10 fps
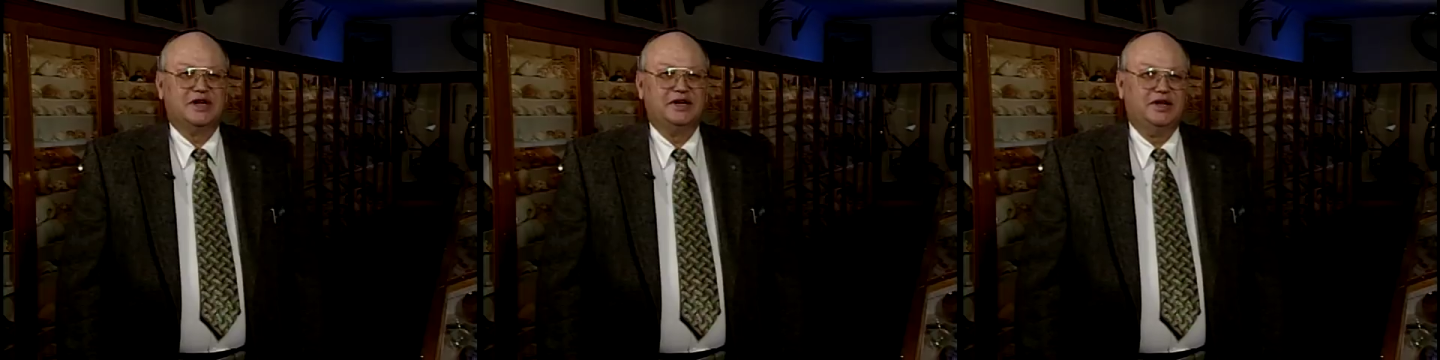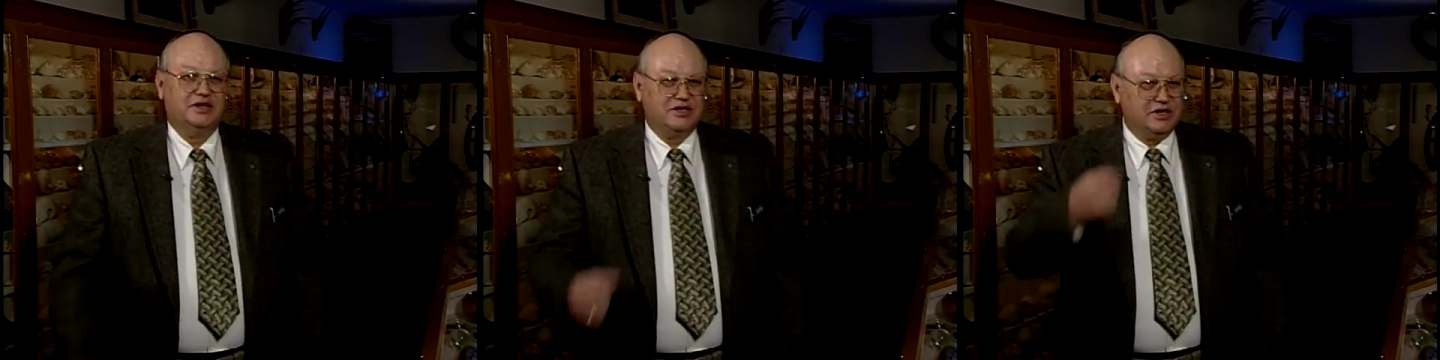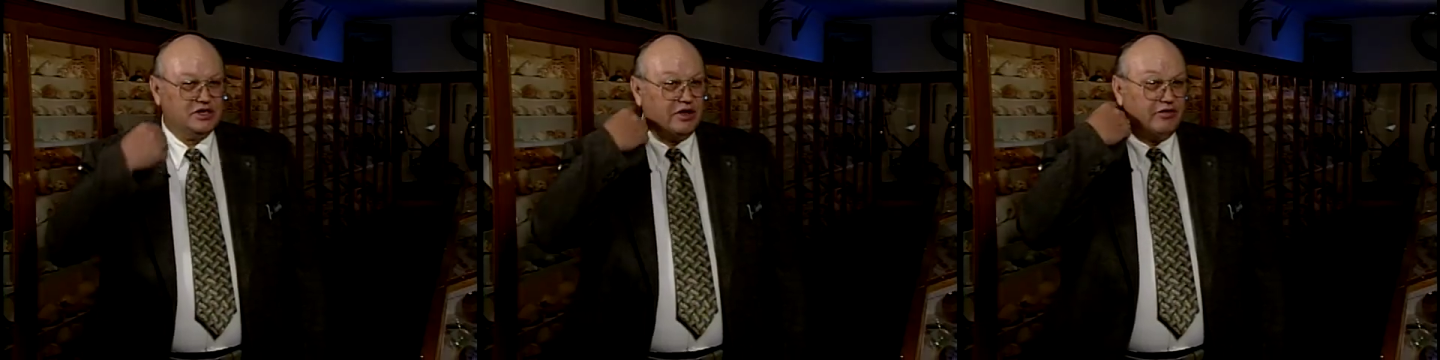nineteen
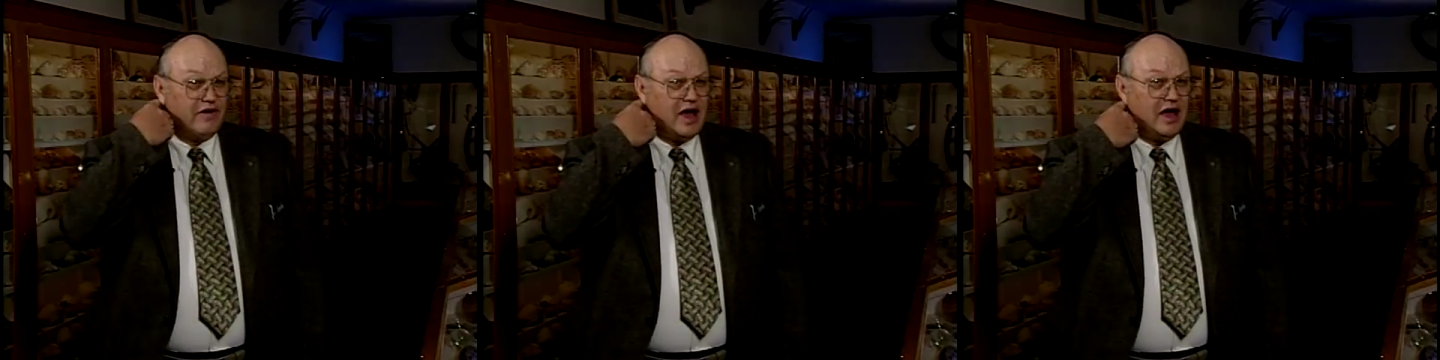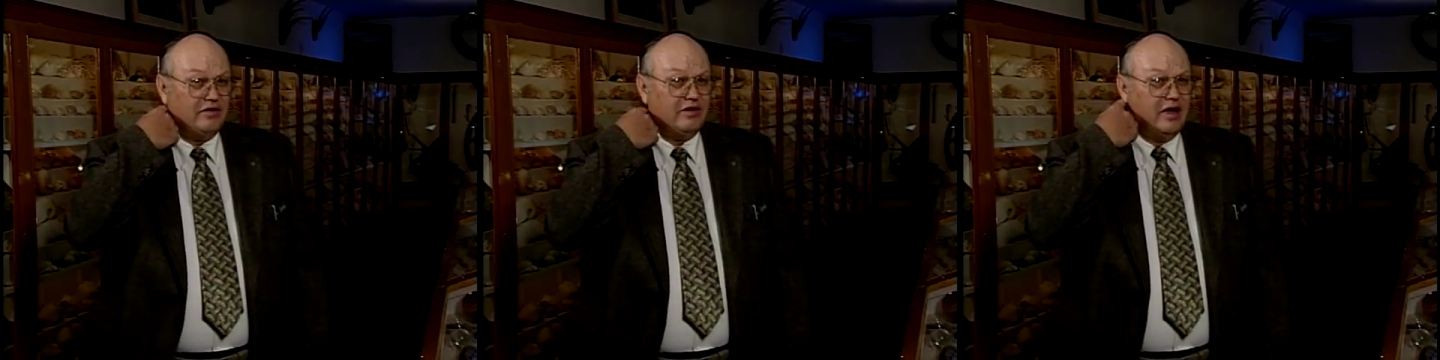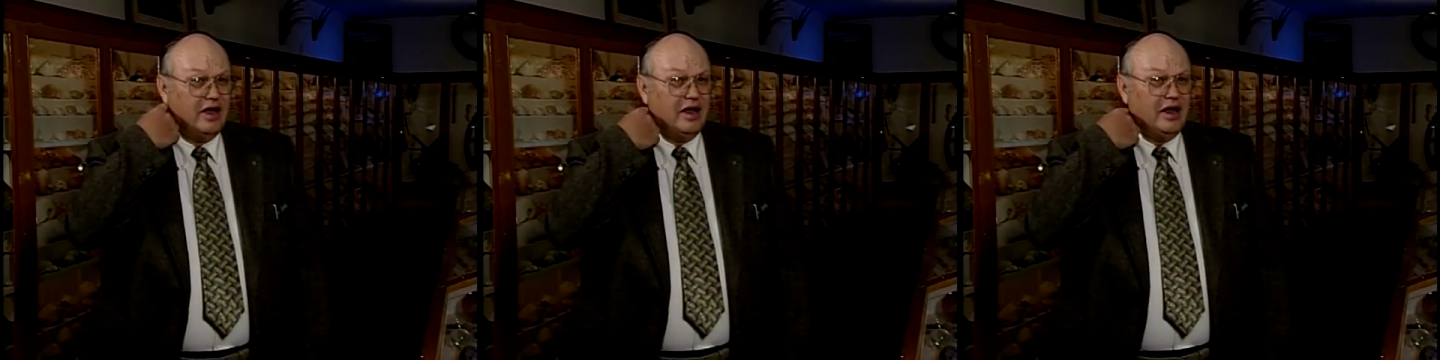sixty-five,
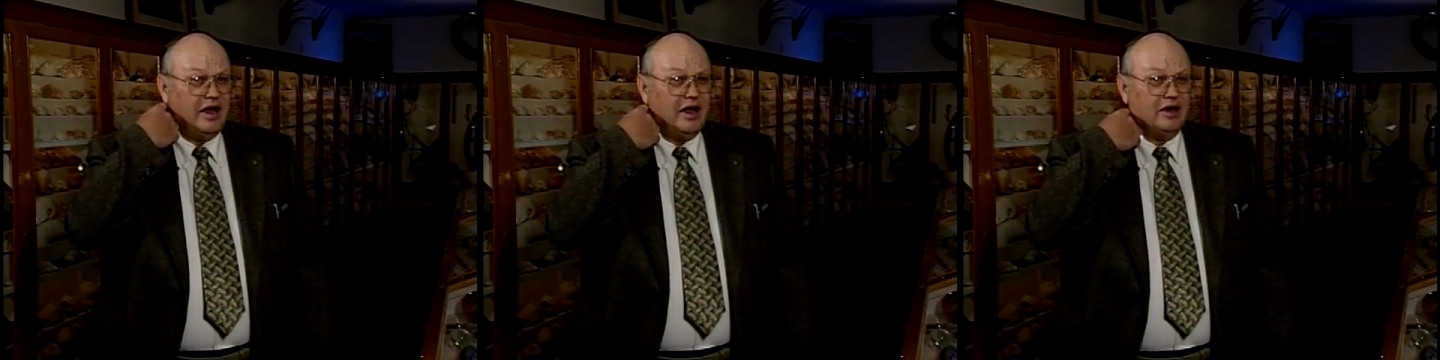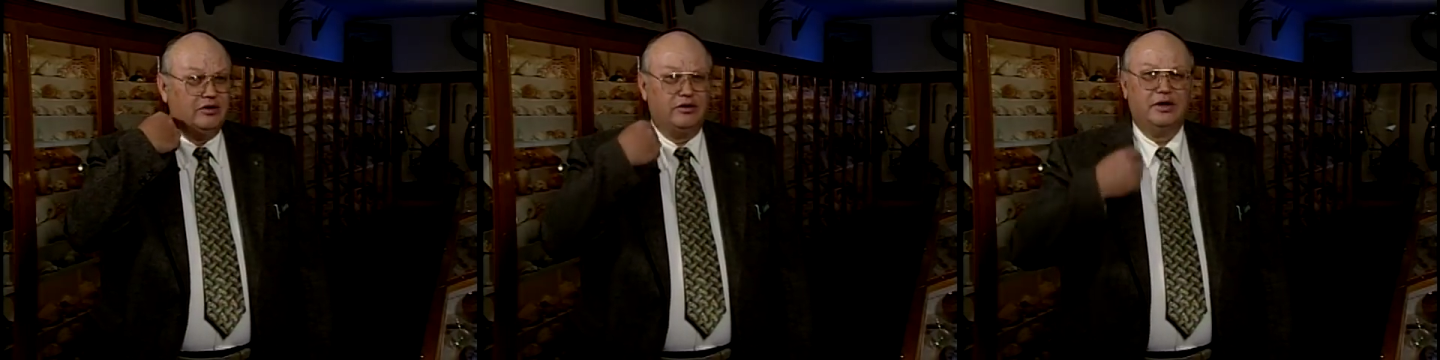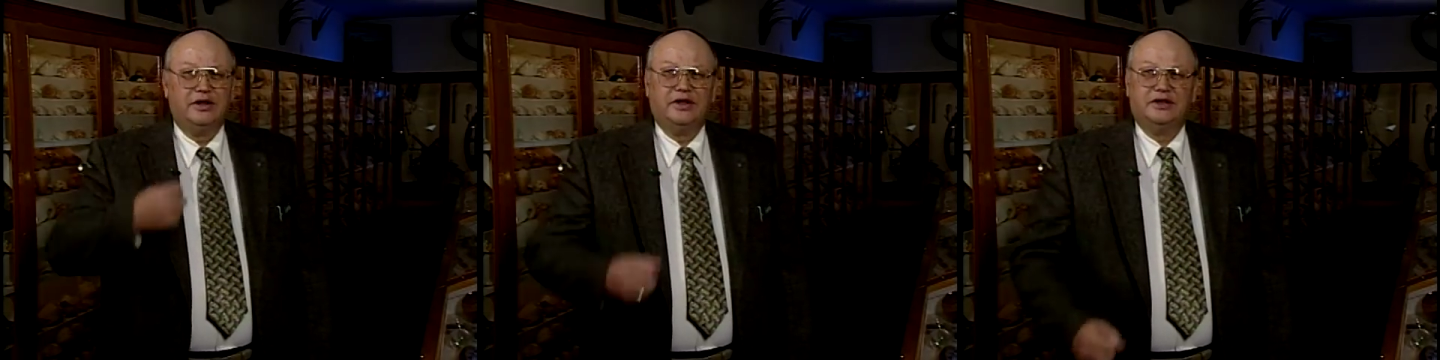and
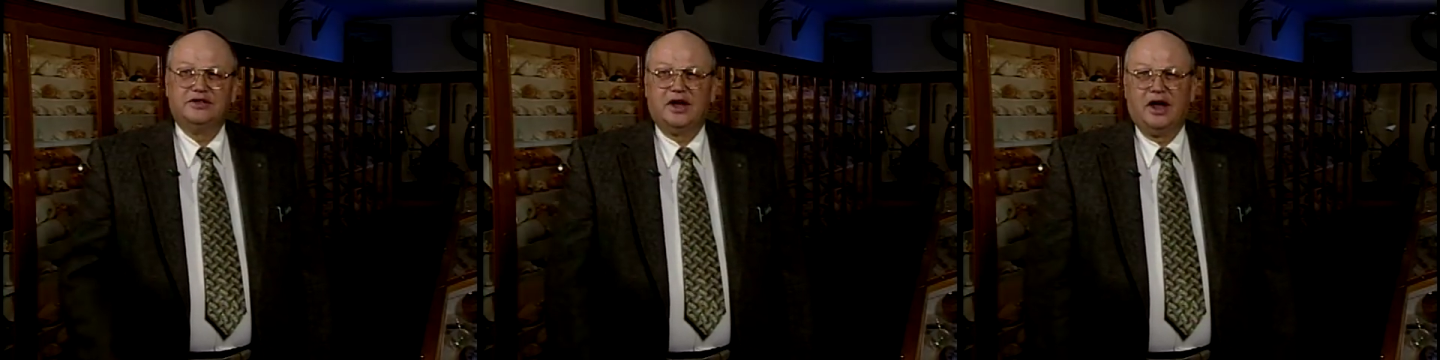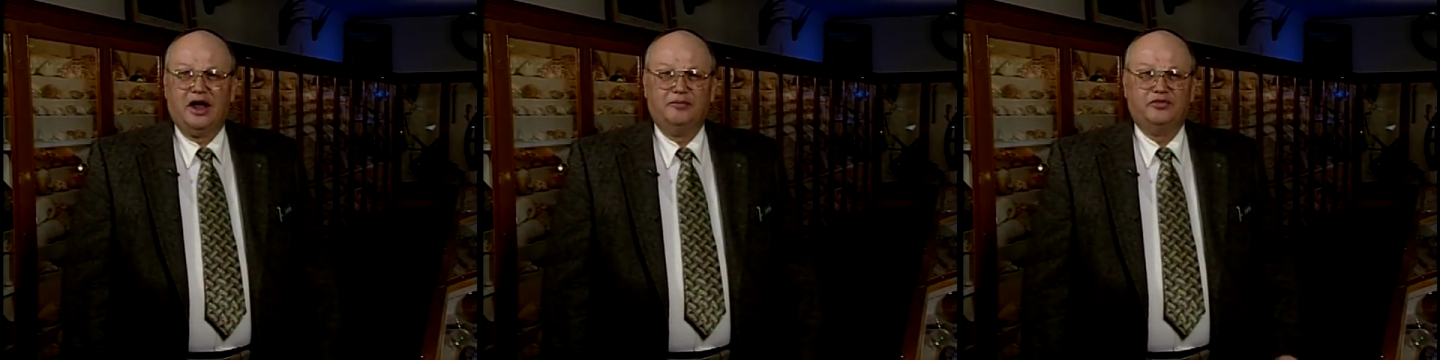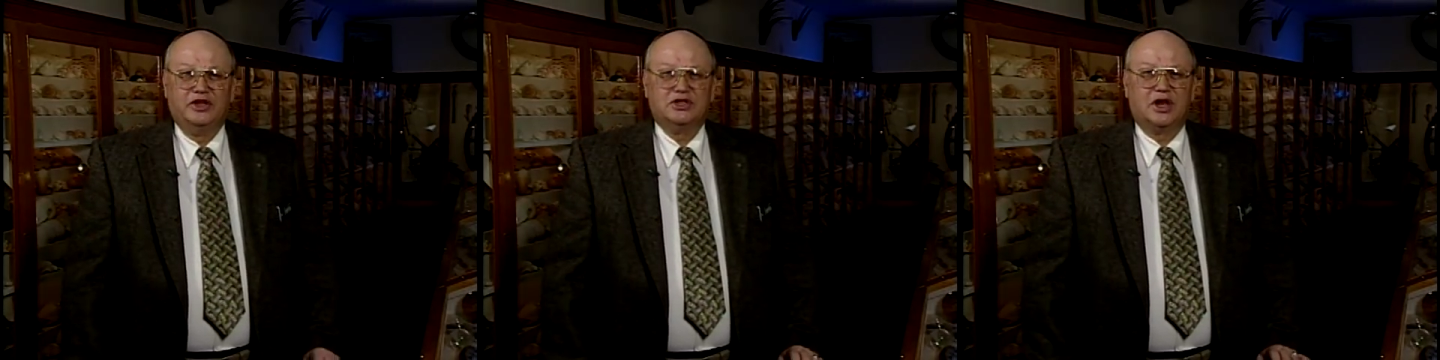during that
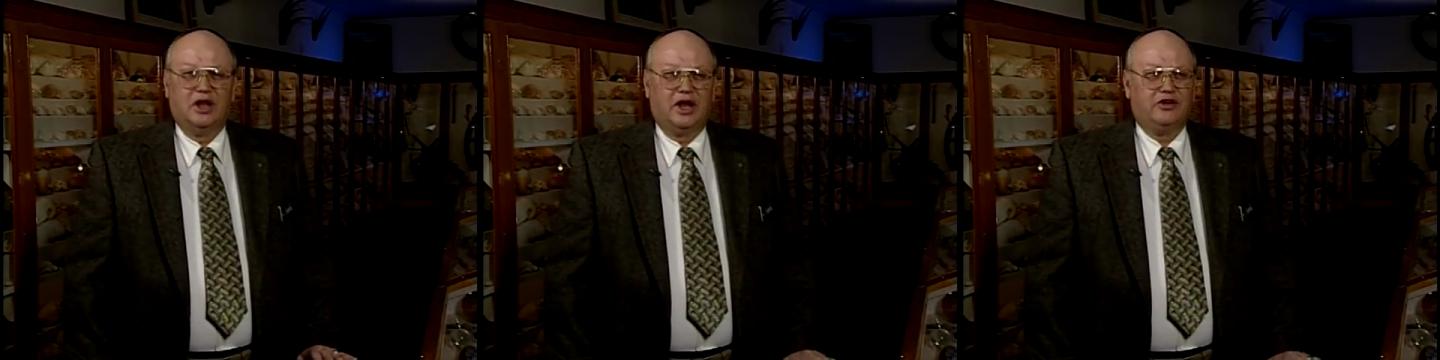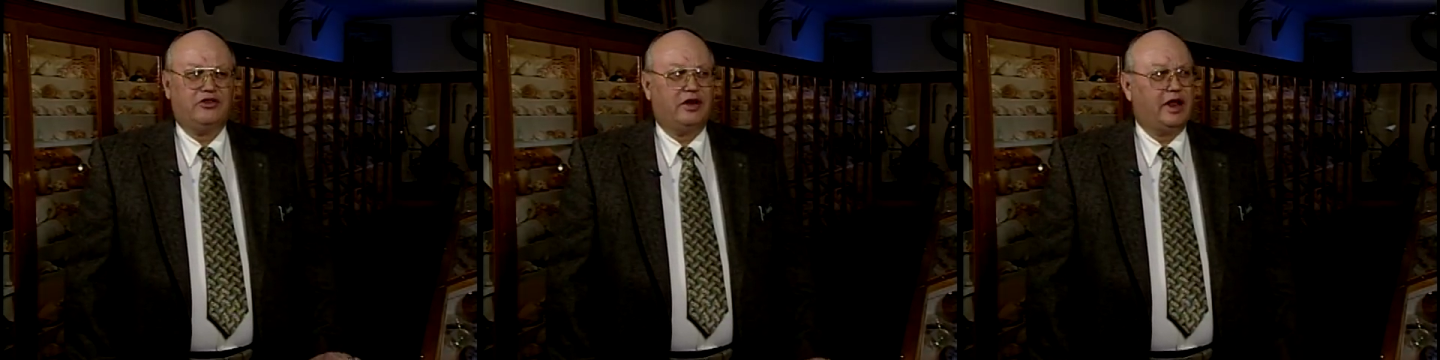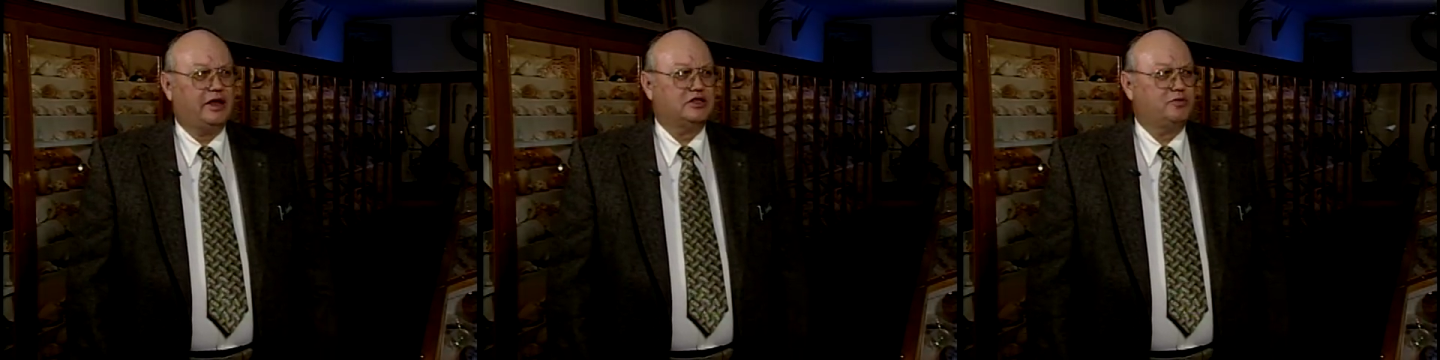time, this collection
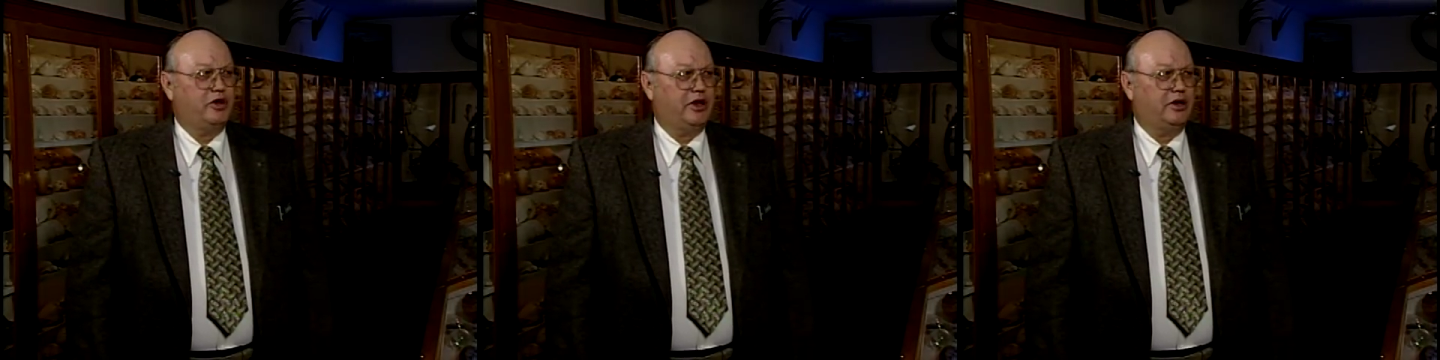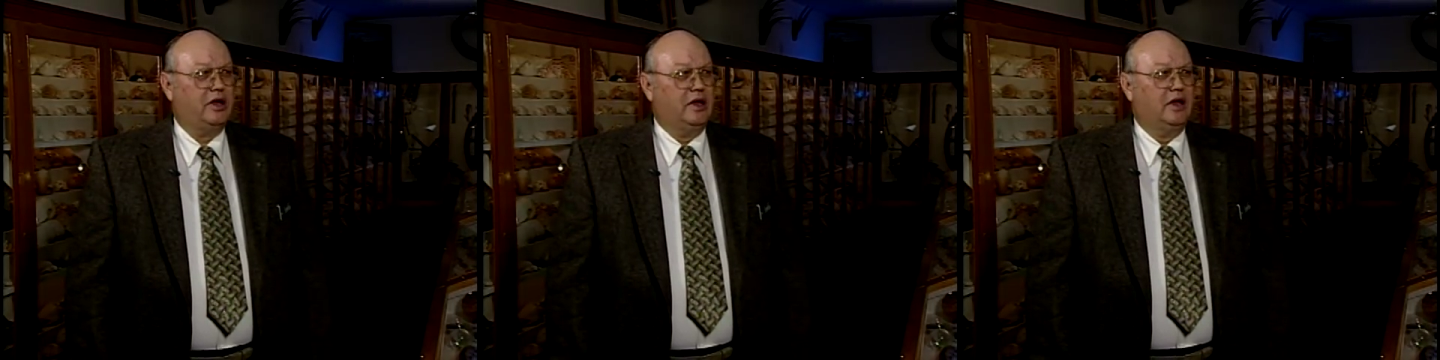has been